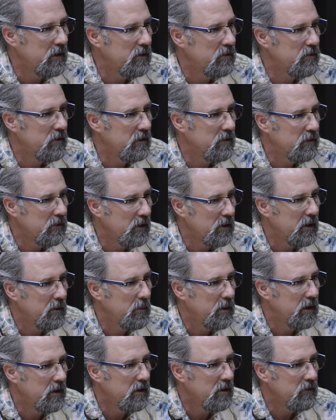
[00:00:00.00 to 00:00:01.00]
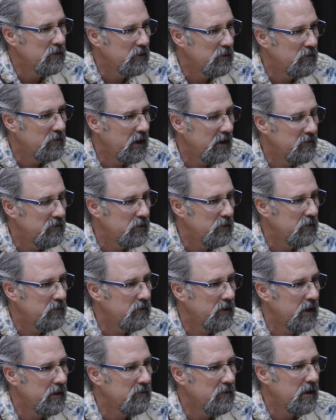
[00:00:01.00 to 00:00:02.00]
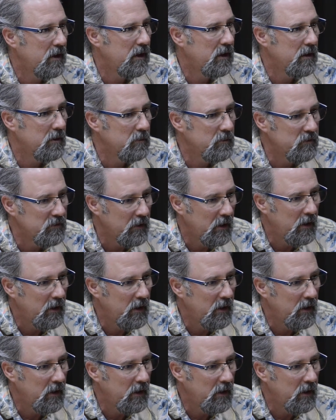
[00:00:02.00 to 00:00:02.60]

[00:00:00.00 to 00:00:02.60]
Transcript: using 30-meter 2525 columns,